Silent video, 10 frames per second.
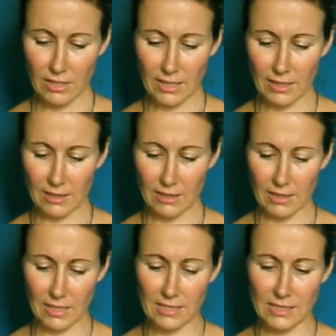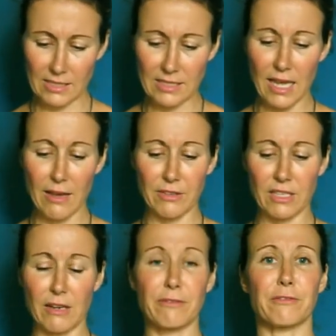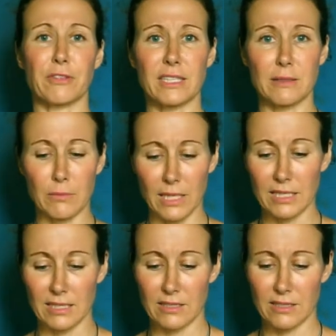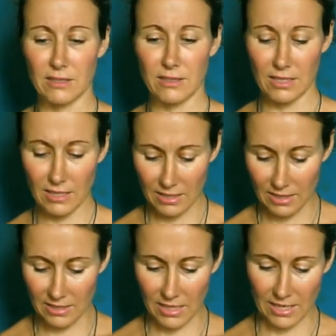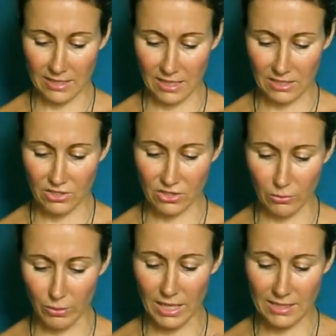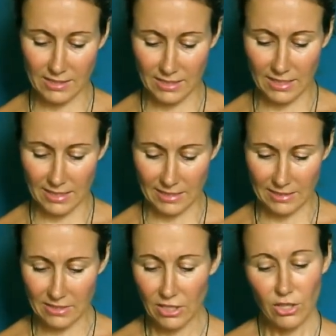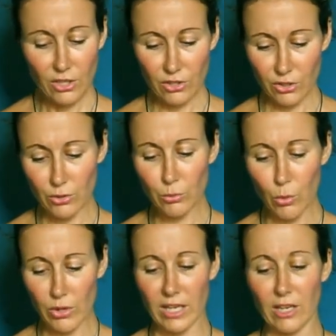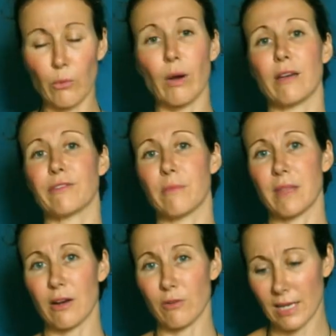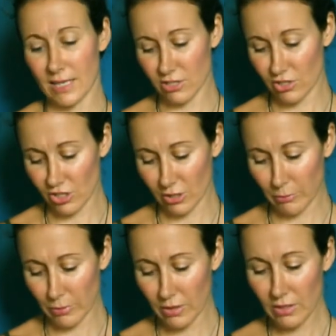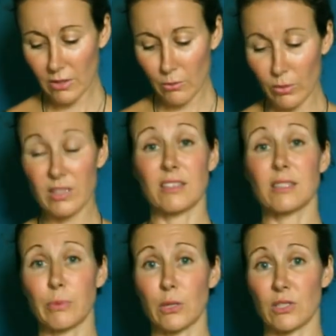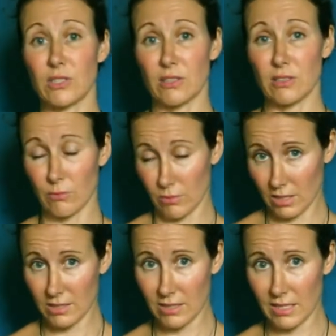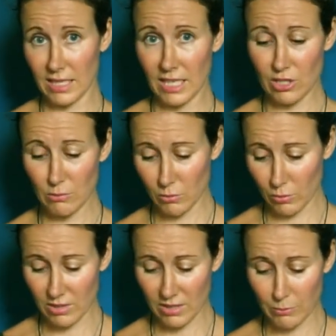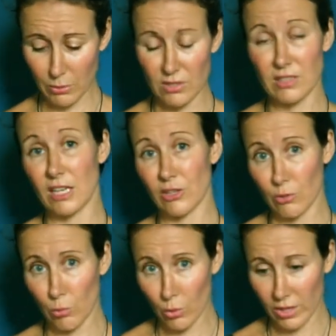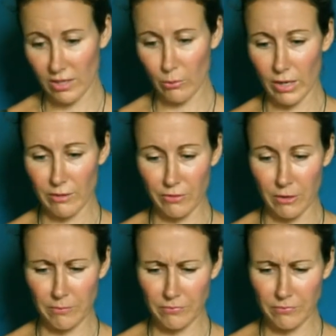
It doesn't have enough freedom in it, and so what I see is you walking away from that relationship with this person. It's an engagement with this person that you're walking away from.